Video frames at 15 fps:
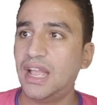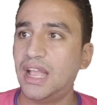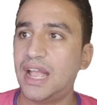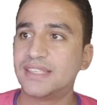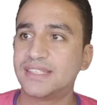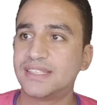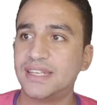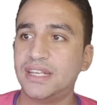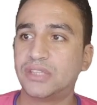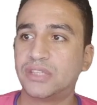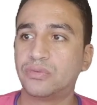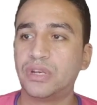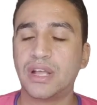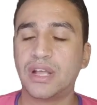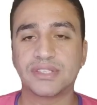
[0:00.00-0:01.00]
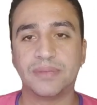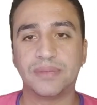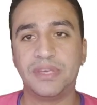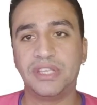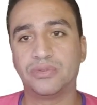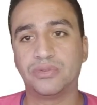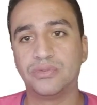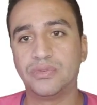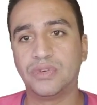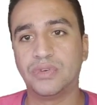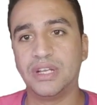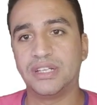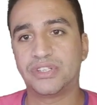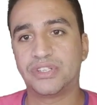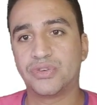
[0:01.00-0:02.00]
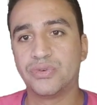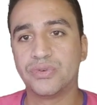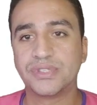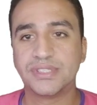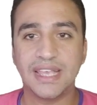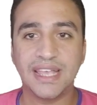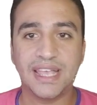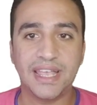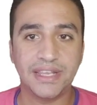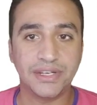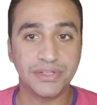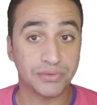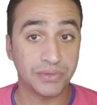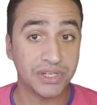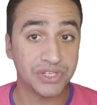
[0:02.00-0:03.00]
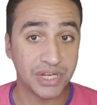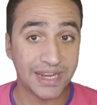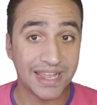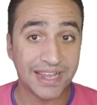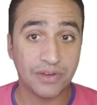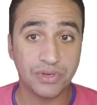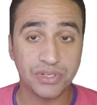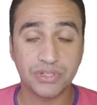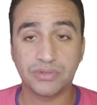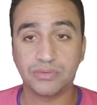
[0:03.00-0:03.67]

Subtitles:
and then it will ask me to choose the installation language.